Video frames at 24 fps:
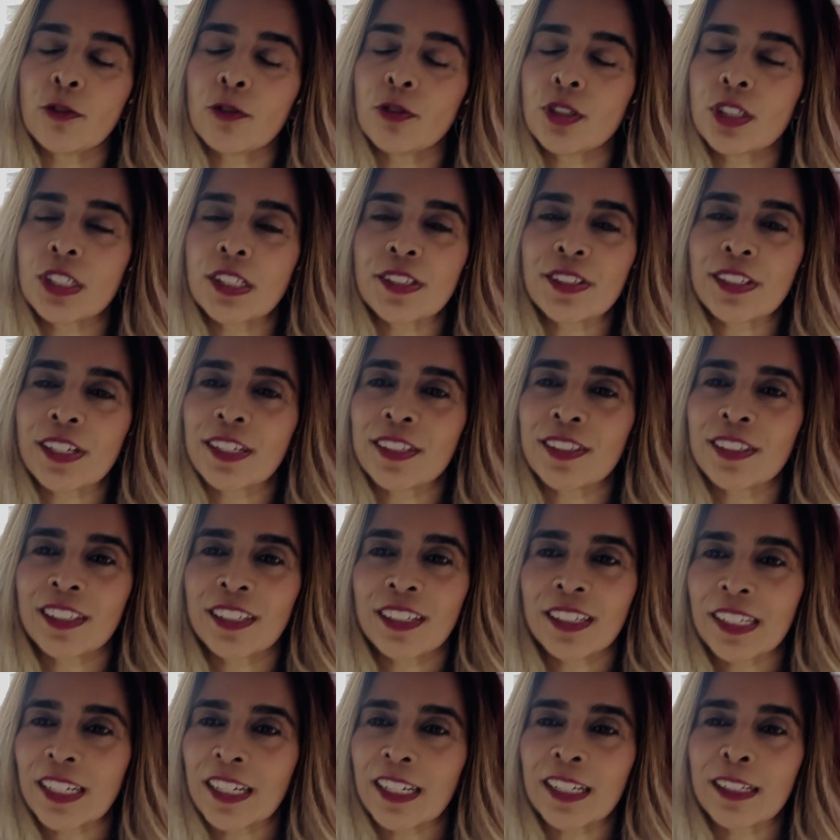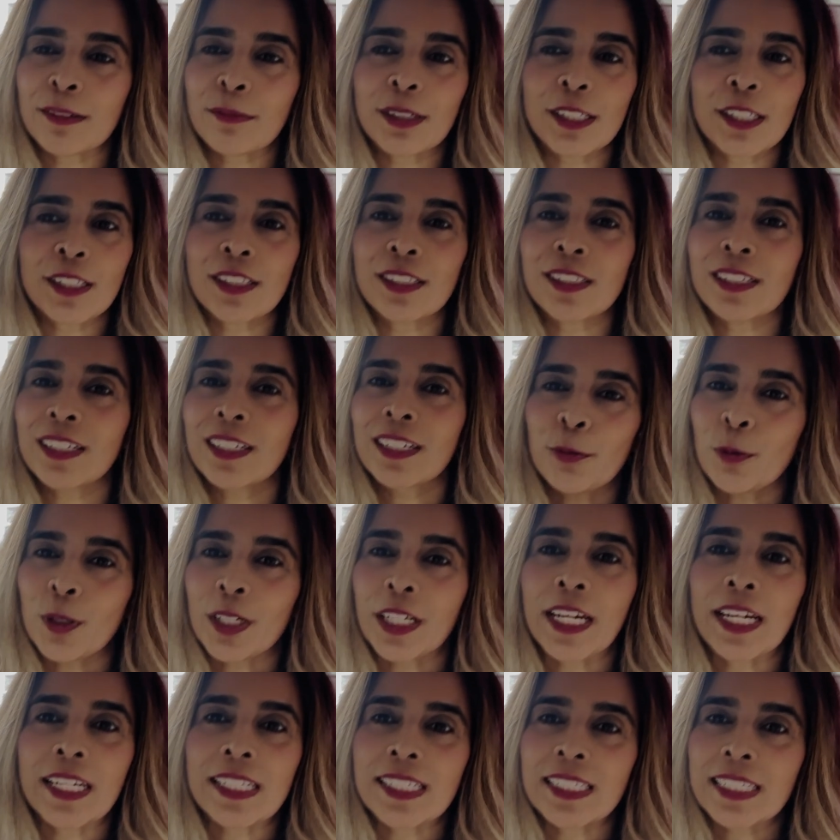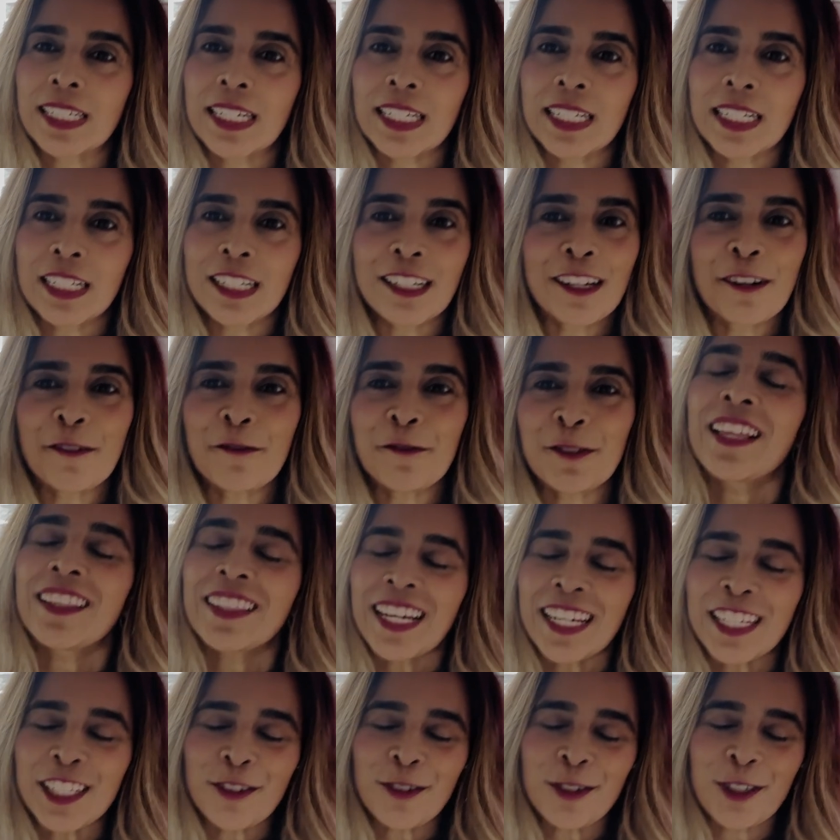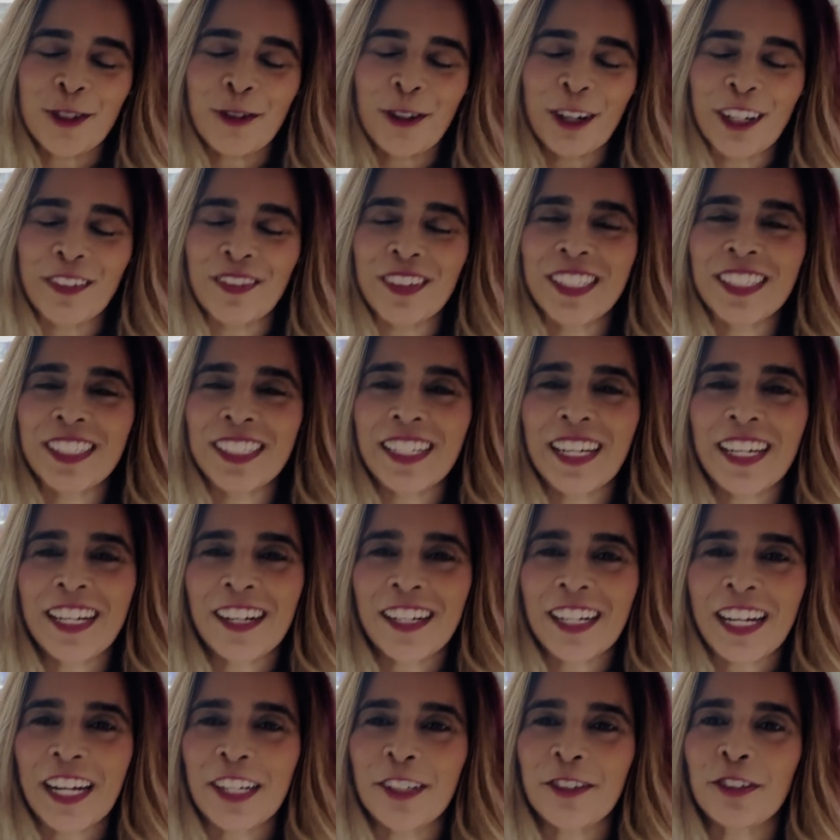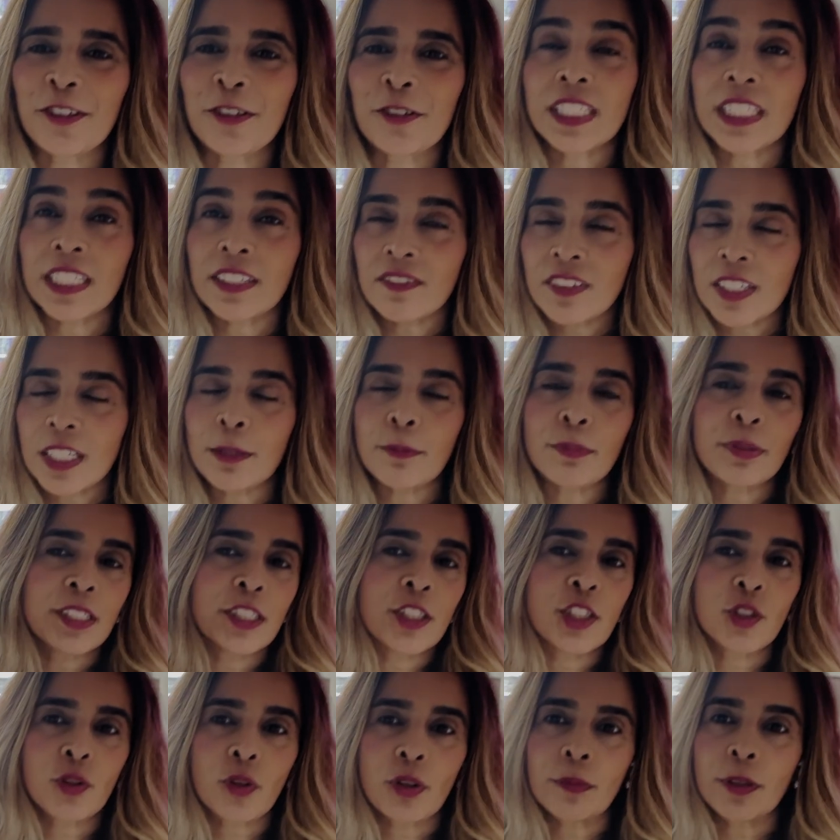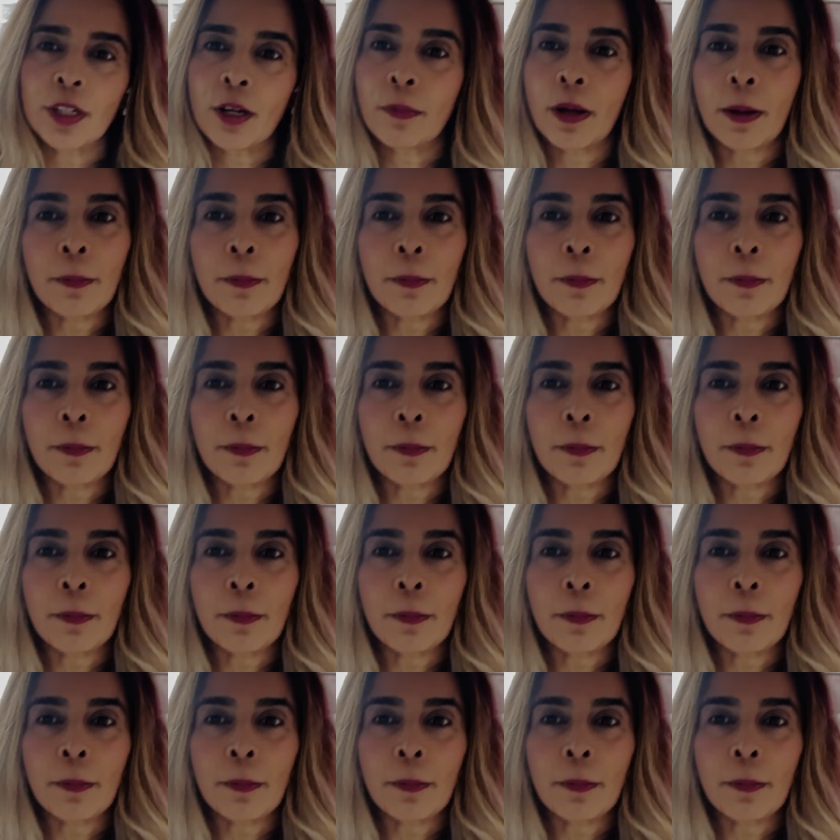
discussing again, because We can't say it enough. Thanks for joining me today on GynoGirl TV. Please join me on my